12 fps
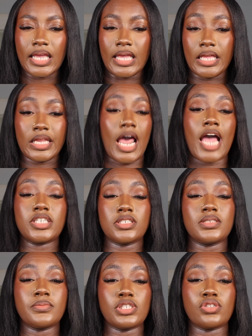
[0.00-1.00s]
It
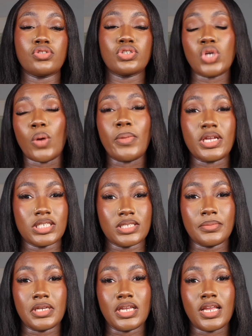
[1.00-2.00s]
actually means so much
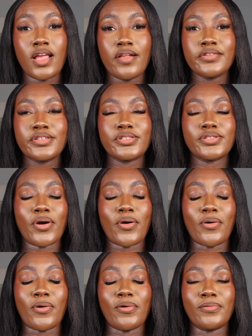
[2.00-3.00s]
to me.
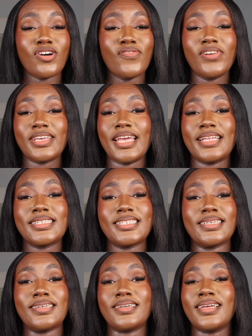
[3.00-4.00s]
So don't forget
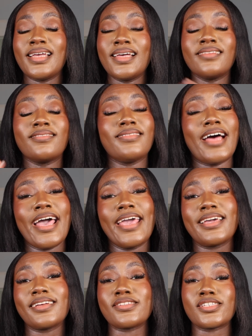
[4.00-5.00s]
to
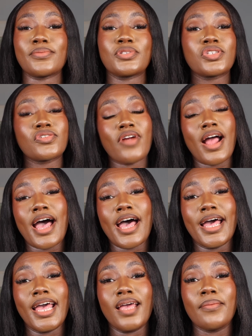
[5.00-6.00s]
like and
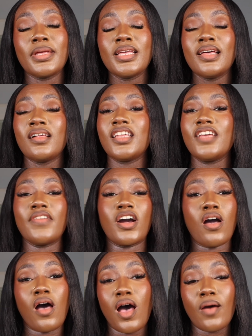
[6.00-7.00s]
subscribe, leave a
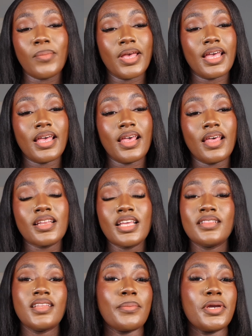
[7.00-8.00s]
comment.
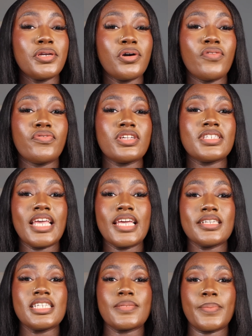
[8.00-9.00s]
Let me know if there's
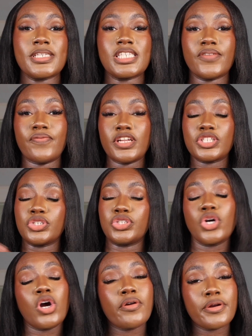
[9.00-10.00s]
any specific
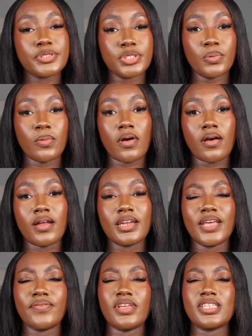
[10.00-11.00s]
tutorials you want,
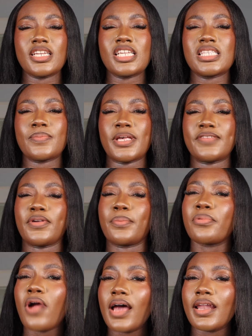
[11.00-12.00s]
if there's any specific
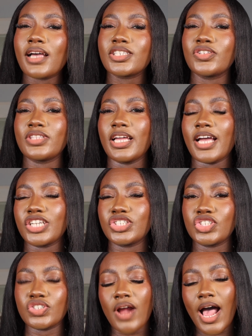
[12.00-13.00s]
products you think I
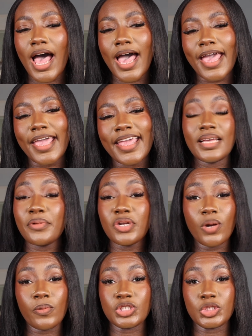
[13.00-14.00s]
should try. Let me
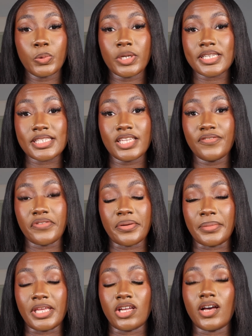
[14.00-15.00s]
know what you want to see
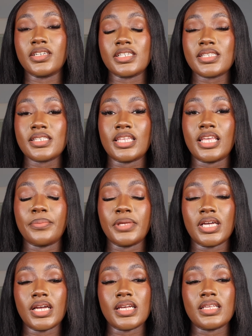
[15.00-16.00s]
from me, honestly,
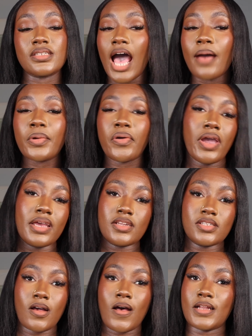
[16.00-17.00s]
because I'm creating
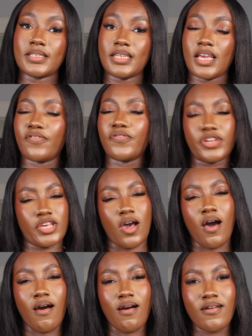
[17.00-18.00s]
this content for
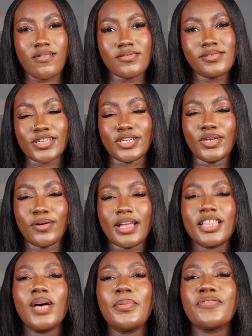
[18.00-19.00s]
y'all. A
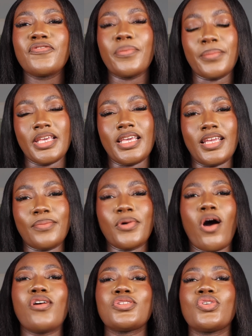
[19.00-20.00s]
little bit for me, but
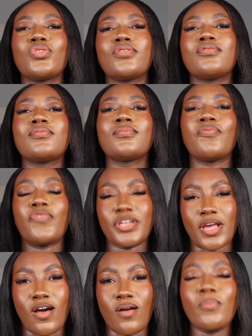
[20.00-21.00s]
also for
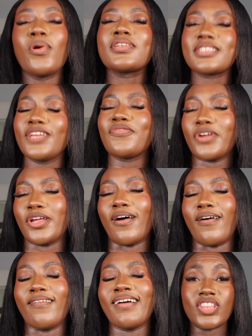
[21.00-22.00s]
y'all, mostly for
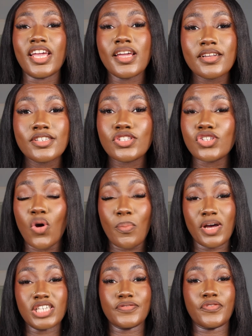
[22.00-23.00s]
y'all. Thanks so
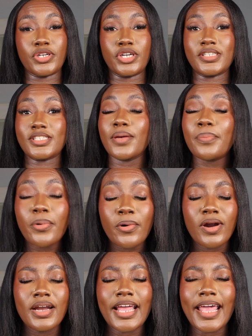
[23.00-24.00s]
much for your
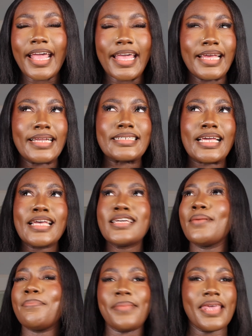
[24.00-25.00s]
support and
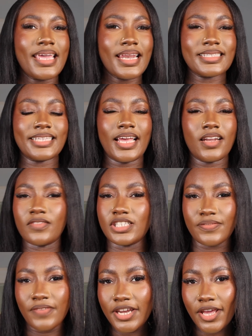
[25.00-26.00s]
making this the end of
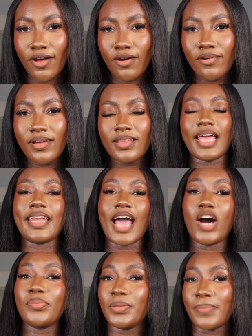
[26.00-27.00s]
this video, and
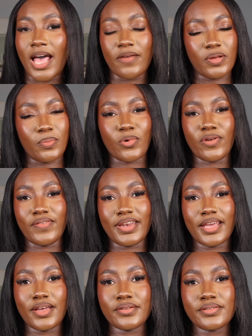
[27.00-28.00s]
I'll be back with more
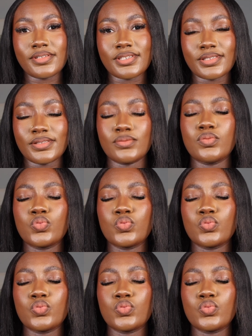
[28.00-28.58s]
videos.